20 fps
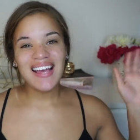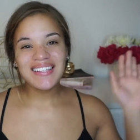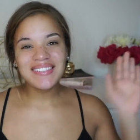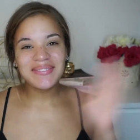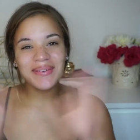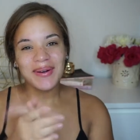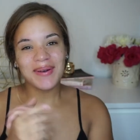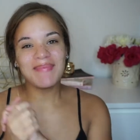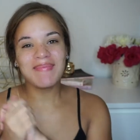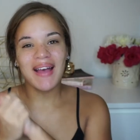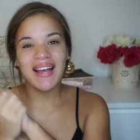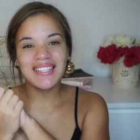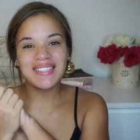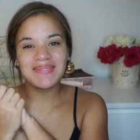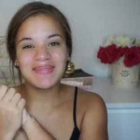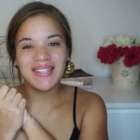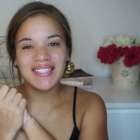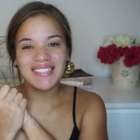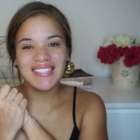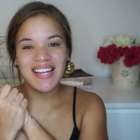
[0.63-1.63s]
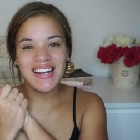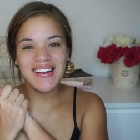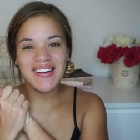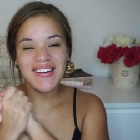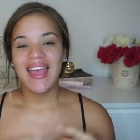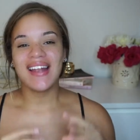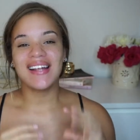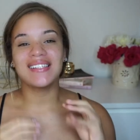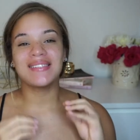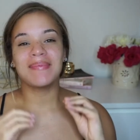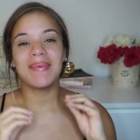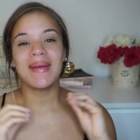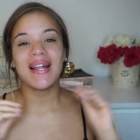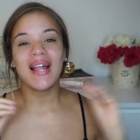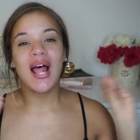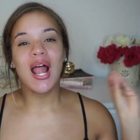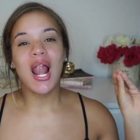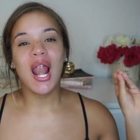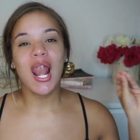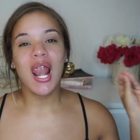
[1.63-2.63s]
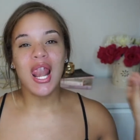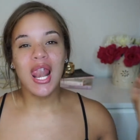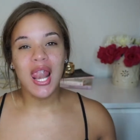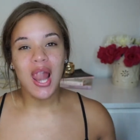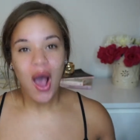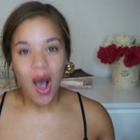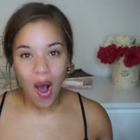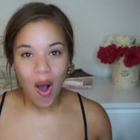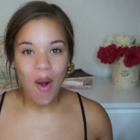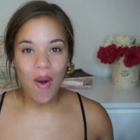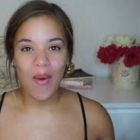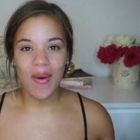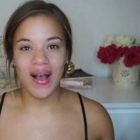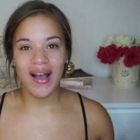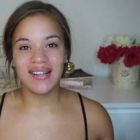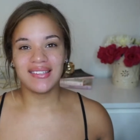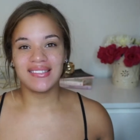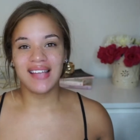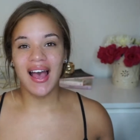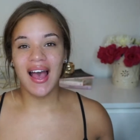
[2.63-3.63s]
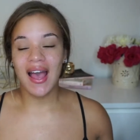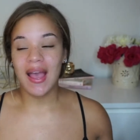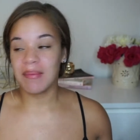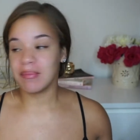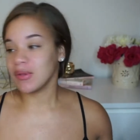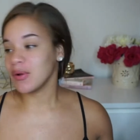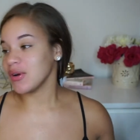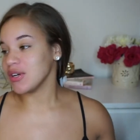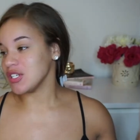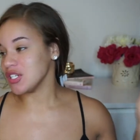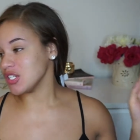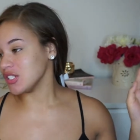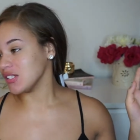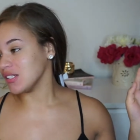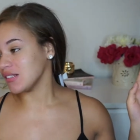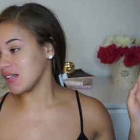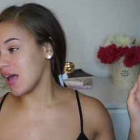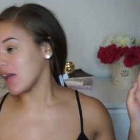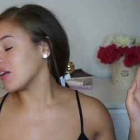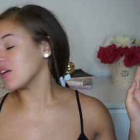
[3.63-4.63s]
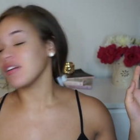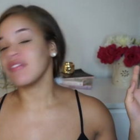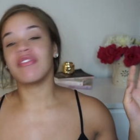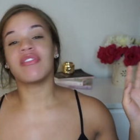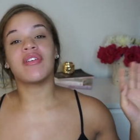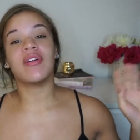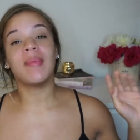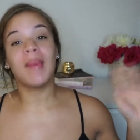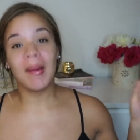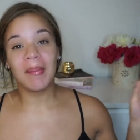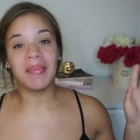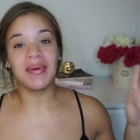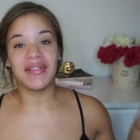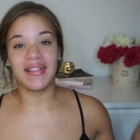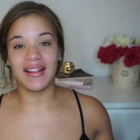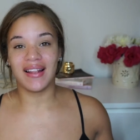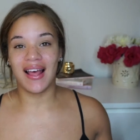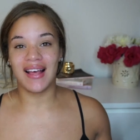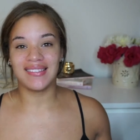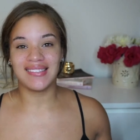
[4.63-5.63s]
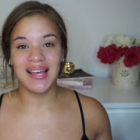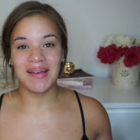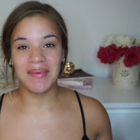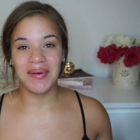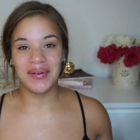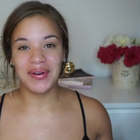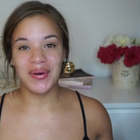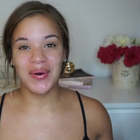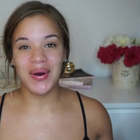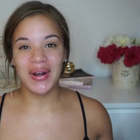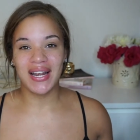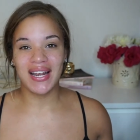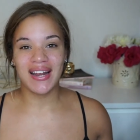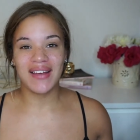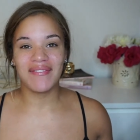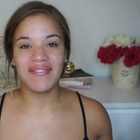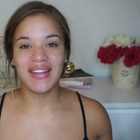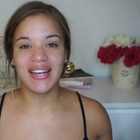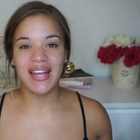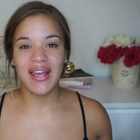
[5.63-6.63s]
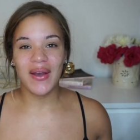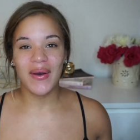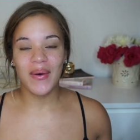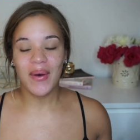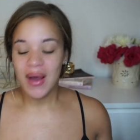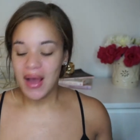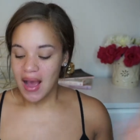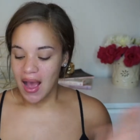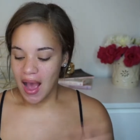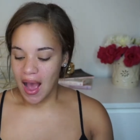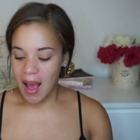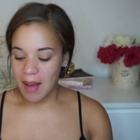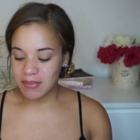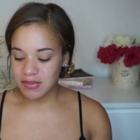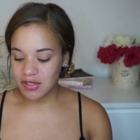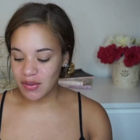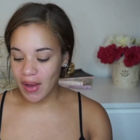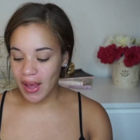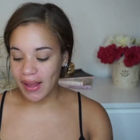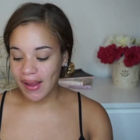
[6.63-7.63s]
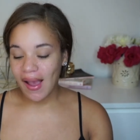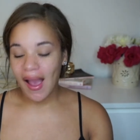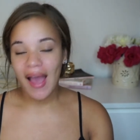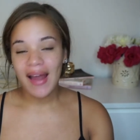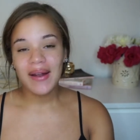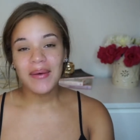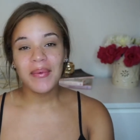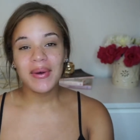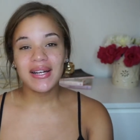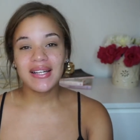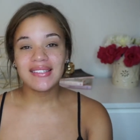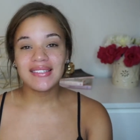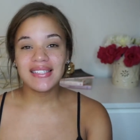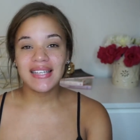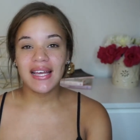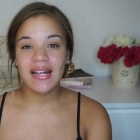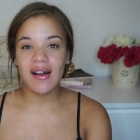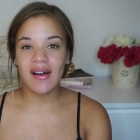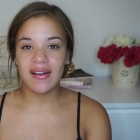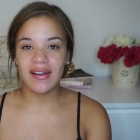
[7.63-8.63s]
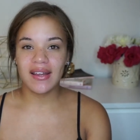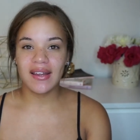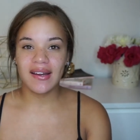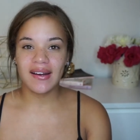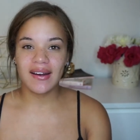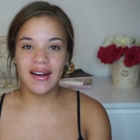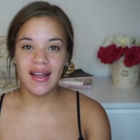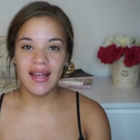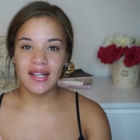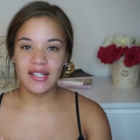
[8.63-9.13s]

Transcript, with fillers: guys, welcome back to my channel. It has been a long time. Lord Jesus, I don't even remember the last time I recorded a video. Um, so I kind of wanted to get on here